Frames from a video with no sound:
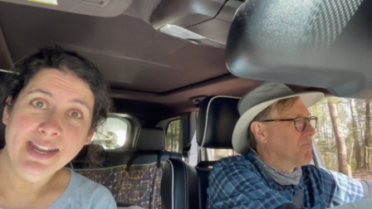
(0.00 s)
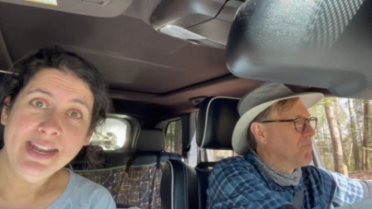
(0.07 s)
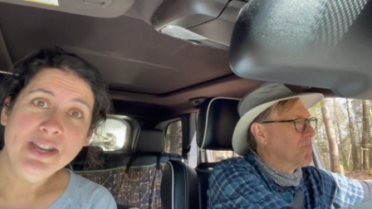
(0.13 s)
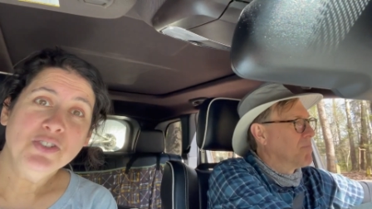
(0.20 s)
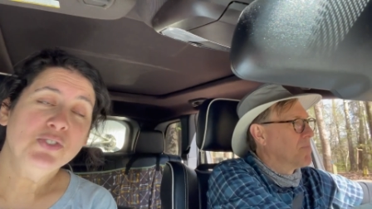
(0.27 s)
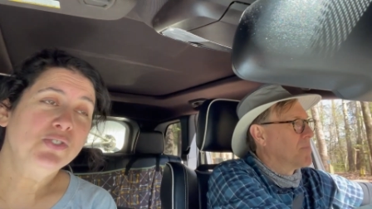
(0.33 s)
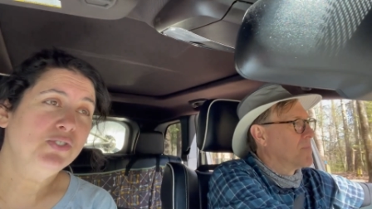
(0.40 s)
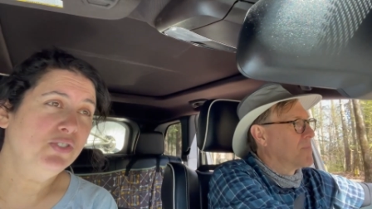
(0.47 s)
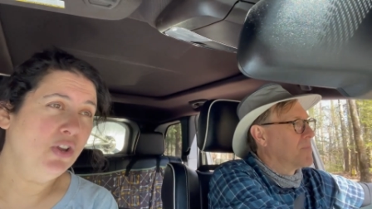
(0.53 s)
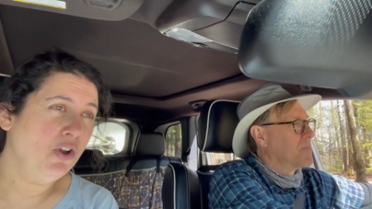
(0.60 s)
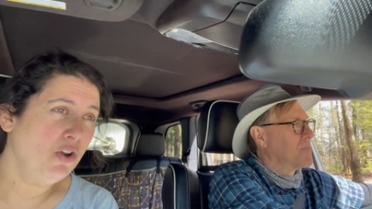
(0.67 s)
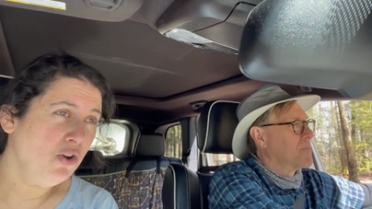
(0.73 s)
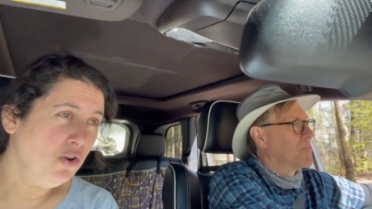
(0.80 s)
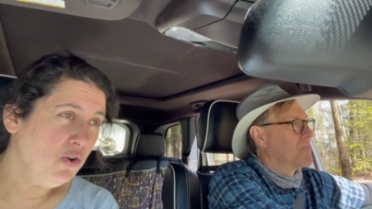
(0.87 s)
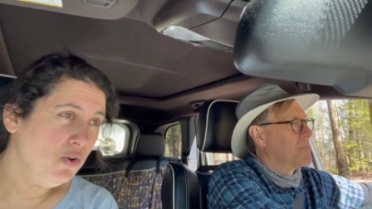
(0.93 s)

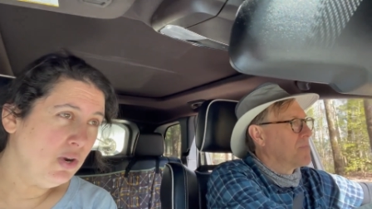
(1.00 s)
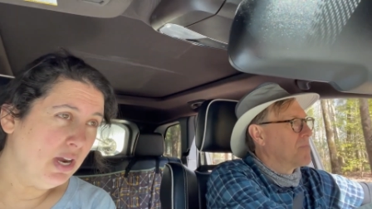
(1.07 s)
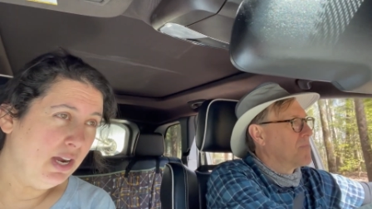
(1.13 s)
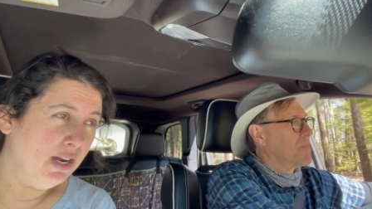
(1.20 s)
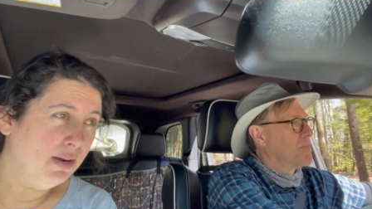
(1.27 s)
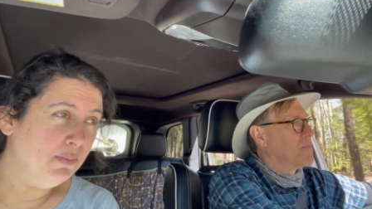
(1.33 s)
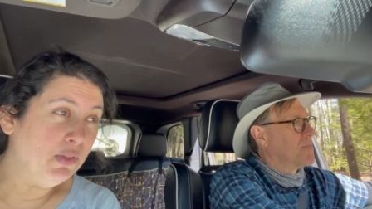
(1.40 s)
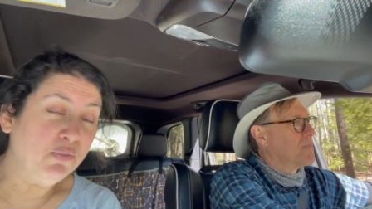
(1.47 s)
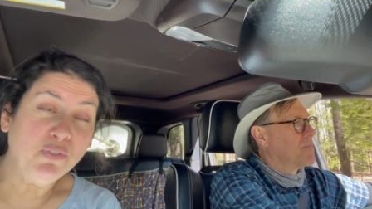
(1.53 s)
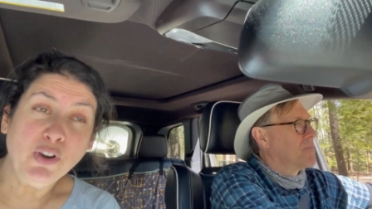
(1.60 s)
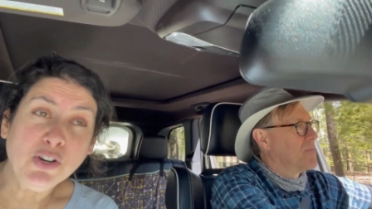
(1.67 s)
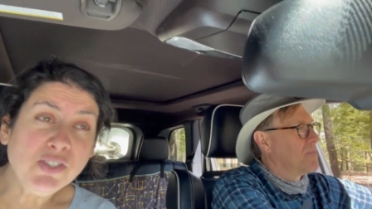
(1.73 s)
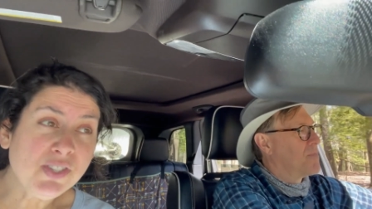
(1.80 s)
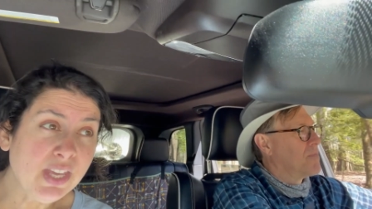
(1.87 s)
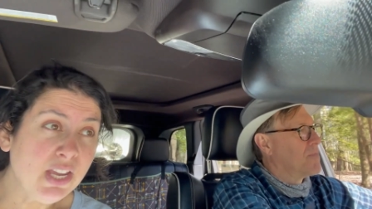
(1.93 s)
So um, the
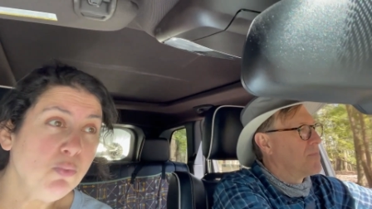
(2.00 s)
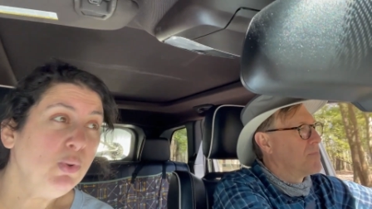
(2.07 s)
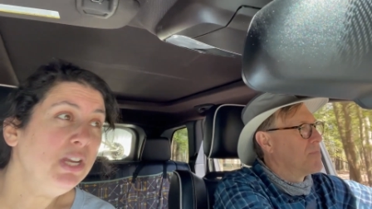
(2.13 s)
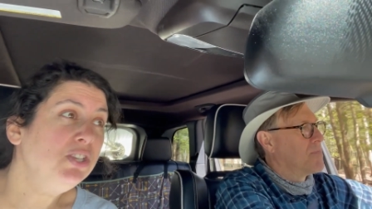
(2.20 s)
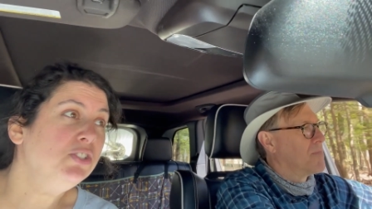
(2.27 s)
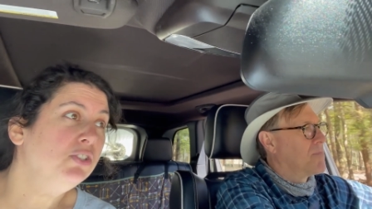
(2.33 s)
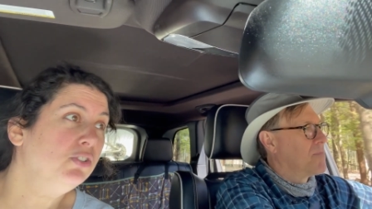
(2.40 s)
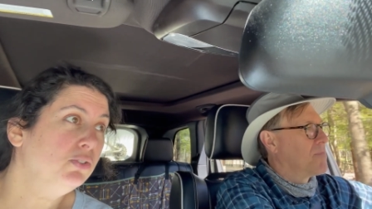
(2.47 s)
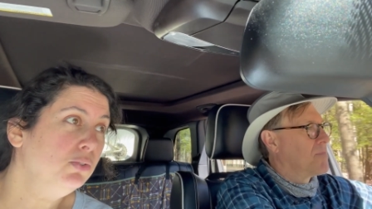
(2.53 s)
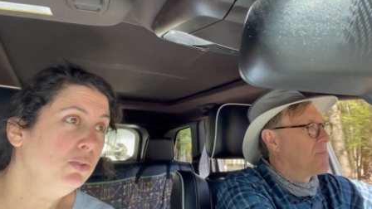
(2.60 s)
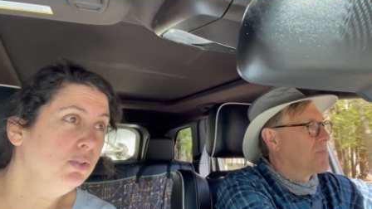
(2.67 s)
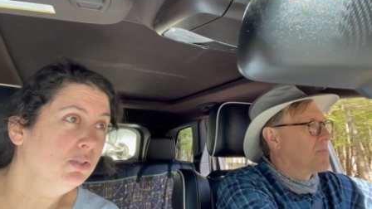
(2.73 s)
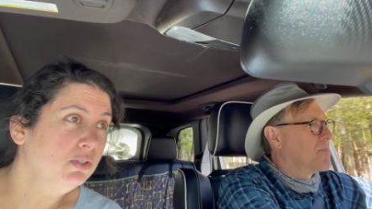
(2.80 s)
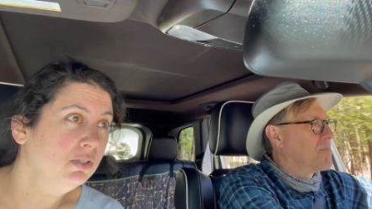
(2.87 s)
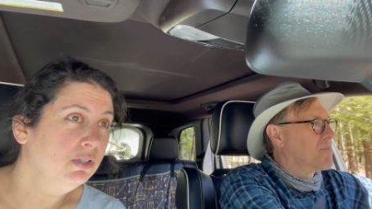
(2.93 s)
first thing we do
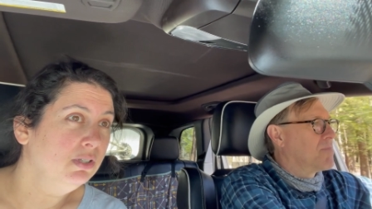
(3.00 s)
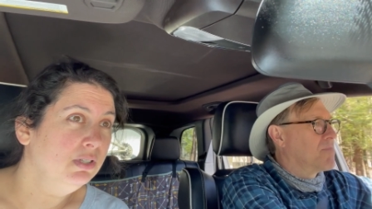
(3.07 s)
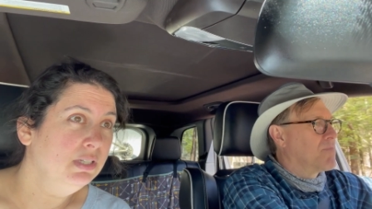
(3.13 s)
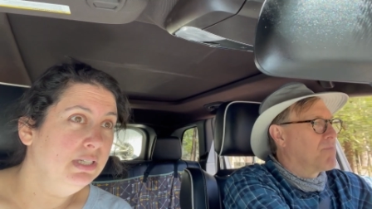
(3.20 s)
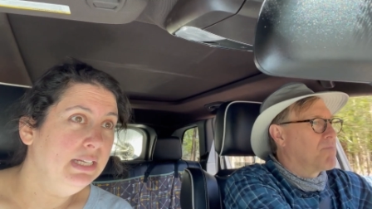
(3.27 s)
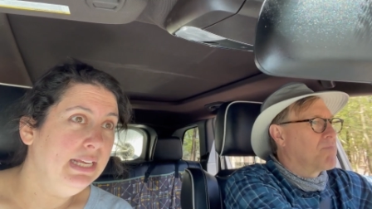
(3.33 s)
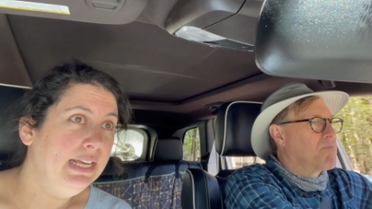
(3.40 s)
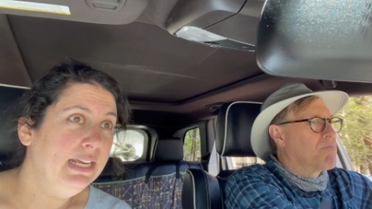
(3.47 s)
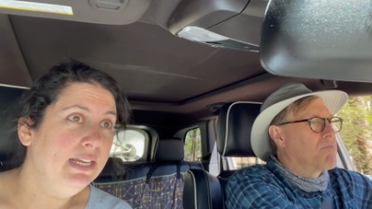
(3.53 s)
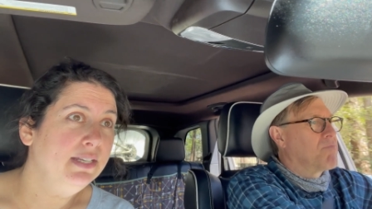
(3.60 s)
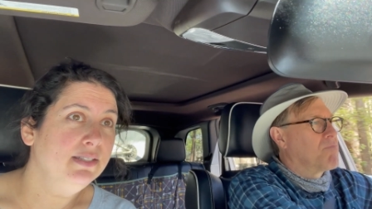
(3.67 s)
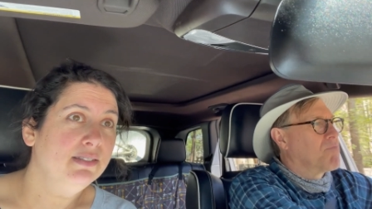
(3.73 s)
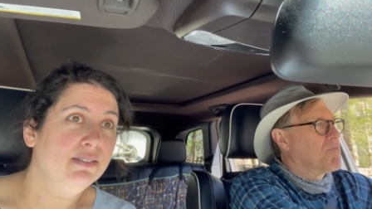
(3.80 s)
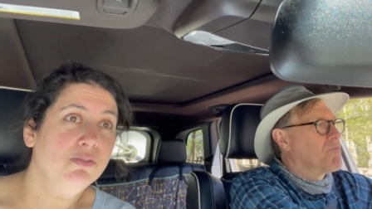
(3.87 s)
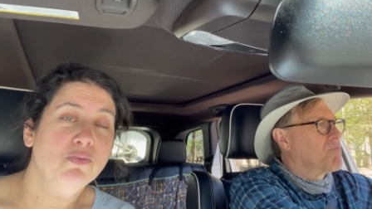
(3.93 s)

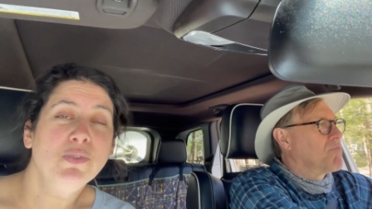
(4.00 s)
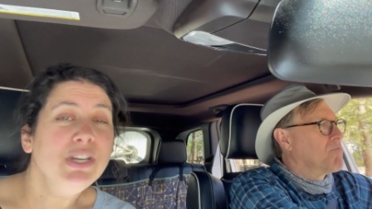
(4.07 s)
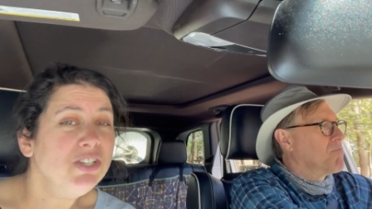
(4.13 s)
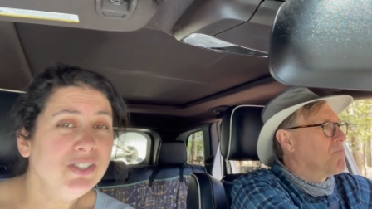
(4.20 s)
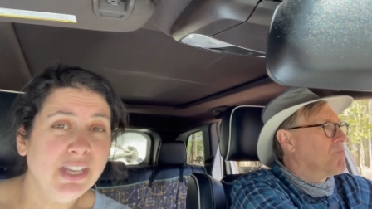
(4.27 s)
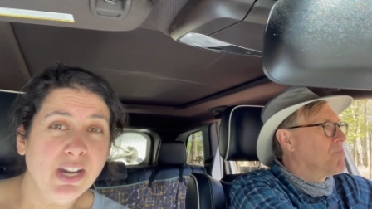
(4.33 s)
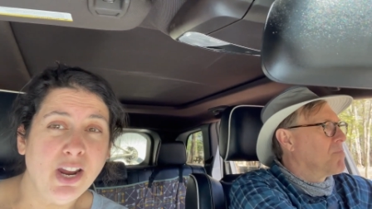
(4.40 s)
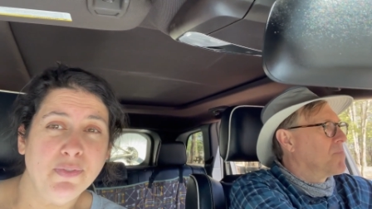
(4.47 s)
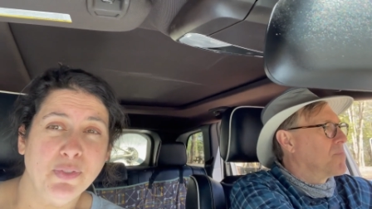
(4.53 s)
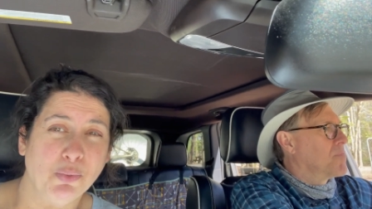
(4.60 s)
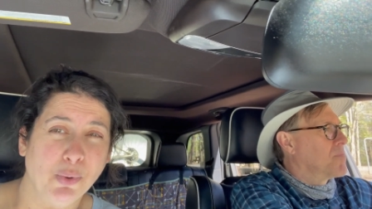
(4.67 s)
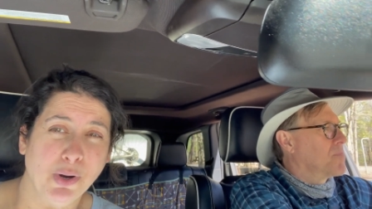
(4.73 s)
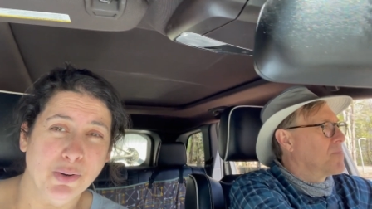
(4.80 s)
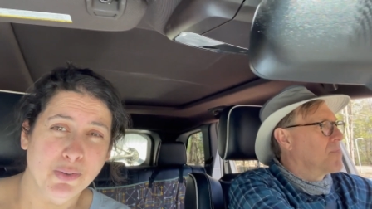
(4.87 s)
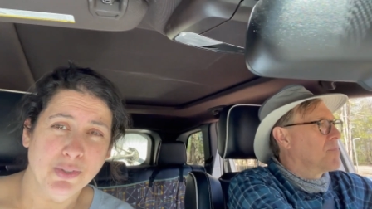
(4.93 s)
is we just get off the
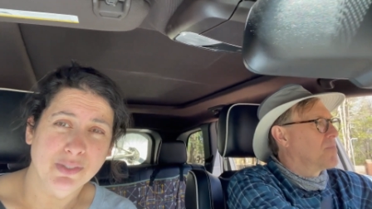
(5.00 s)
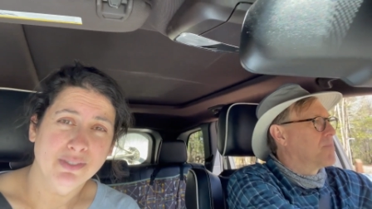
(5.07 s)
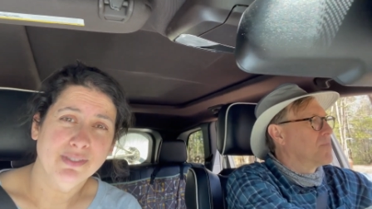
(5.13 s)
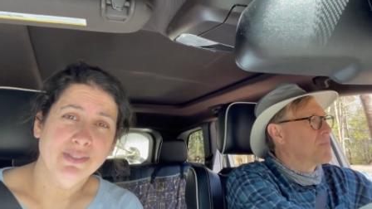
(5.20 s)
road.